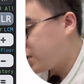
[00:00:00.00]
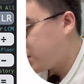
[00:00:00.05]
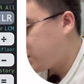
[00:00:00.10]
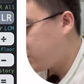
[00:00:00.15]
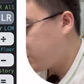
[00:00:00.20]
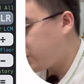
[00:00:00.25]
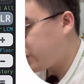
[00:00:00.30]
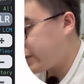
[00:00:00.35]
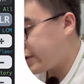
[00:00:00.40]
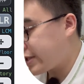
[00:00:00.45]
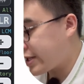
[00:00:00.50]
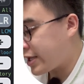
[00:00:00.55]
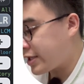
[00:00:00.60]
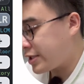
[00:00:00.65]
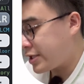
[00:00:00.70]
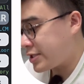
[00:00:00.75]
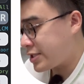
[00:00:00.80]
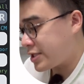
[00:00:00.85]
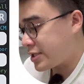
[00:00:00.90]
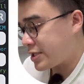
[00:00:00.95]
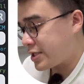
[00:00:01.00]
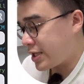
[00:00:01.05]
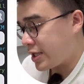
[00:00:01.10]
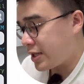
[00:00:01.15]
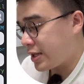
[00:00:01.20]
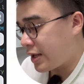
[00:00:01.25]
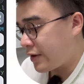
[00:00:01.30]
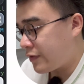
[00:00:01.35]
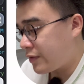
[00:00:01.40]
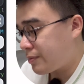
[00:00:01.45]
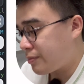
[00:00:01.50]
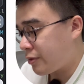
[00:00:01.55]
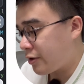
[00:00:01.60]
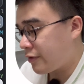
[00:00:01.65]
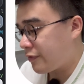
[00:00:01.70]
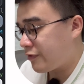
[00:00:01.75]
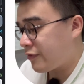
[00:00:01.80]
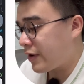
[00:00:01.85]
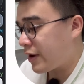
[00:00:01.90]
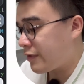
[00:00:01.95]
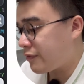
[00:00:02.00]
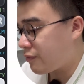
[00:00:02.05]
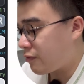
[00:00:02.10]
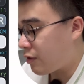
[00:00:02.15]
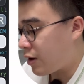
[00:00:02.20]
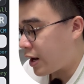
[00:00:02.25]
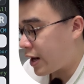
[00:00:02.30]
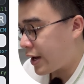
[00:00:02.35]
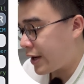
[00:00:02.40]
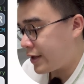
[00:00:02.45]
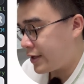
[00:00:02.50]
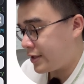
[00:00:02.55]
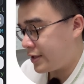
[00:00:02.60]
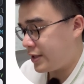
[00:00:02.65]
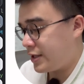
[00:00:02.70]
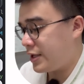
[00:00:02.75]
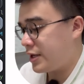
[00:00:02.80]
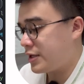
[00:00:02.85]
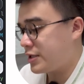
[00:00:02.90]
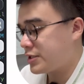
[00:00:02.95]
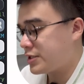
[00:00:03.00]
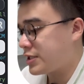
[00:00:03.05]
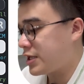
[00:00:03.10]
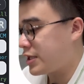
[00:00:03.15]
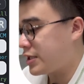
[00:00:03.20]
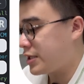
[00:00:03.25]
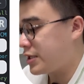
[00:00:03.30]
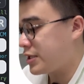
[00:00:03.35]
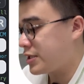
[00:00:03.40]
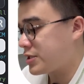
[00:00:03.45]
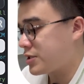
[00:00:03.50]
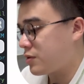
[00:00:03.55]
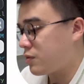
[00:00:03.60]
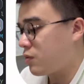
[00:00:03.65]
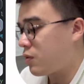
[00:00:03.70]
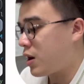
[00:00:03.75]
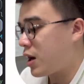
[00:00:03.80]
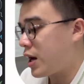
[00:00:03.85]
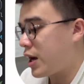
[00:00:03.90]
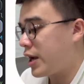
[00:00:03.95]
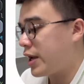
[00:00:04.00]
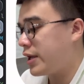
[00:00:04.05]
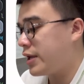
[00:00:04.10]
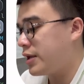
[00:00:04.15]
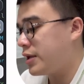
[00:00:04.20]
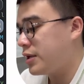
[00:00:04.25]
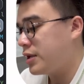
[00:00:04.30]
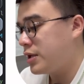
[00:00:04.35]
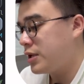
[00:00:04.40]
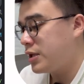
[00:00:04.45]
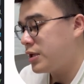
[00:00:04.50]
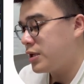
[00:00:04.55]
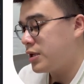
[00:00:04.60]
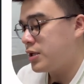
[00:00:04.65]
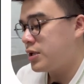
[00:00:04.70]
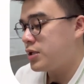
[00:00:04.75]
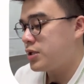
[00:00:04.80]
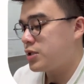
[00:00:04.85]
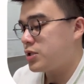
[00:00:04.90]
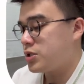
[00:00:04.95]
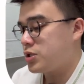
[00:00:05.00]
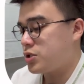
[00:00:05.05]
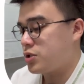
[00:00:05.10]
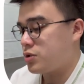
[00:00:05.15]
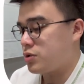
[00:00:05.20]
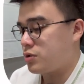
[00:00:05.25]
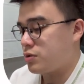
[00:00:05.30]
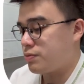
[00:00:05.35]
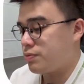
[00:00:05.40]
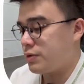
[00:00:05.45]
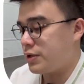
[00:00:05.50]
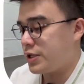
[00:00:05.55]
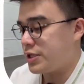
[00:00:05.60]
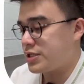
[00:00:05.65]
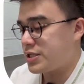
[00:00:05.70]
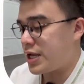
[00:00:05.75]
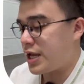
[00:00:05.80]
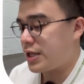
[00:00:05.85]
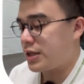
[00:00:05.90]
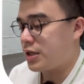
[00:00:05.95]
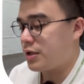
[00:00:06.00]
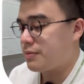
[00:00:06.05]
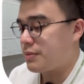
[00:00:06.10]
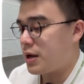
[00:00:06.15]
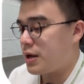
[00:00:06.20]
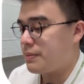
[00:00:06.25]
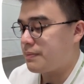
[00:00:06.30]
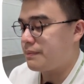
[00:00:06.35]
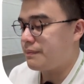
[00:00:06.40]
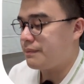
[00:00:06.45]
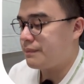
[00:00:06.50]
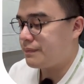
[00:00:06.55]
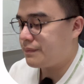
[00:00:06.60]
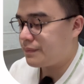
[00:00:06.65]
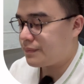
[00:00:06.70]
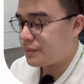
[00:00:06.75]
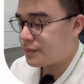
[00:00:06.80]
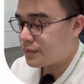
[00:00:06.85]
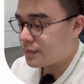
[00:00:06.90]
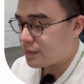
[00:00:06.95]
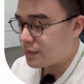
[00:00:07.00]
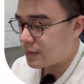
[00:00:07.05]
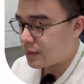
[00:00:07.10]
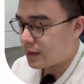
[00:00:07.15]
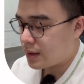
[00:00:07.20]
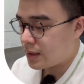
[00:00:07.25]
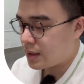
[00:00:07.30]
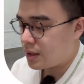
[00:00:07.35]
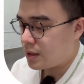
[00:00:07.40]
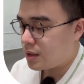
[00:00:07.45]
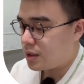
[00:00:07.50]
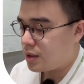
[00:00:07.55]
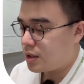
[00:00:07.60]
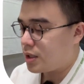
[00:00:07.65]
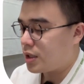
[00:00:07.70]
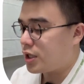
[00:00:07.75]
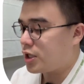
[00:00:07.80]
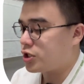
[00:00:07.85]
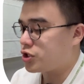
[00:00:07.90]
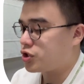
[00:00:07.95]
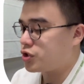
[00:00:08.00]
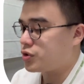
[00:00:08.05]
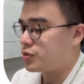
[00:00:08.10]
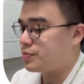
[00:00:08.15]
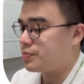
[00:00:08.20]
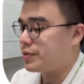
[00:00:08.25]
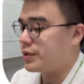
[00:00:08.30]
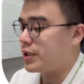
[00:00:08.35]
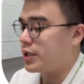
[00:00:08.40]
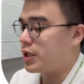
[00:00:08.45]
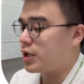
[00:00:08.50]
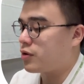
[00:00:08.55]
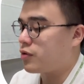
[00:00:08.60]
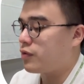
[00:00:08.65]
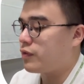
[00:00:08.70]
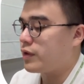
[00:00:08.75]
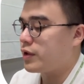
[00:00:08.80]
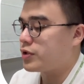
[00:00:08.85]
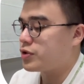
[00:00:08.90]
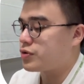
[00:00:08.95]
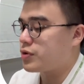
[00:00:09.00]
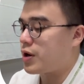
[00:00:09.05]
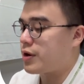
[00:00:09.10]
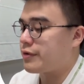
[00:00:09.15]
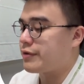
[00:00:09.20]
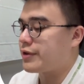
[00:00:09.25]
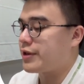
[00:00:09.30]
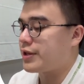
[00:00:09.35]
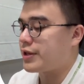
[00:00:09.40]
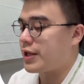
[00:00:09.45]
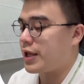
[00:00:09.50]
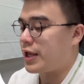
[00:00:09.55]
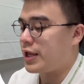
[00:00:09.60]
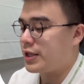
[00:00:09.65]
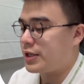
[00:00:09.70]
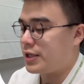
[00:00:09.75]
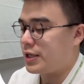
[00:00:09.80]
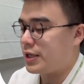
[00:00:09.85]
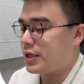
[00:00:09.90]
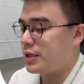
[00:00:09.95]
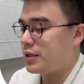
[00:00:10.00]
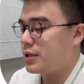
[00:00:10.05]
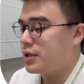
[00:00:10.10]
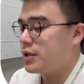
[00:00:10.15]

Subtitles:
Knowing that this is 11.5y, the other side is a y, so please add them up. It should be equivalent to 180.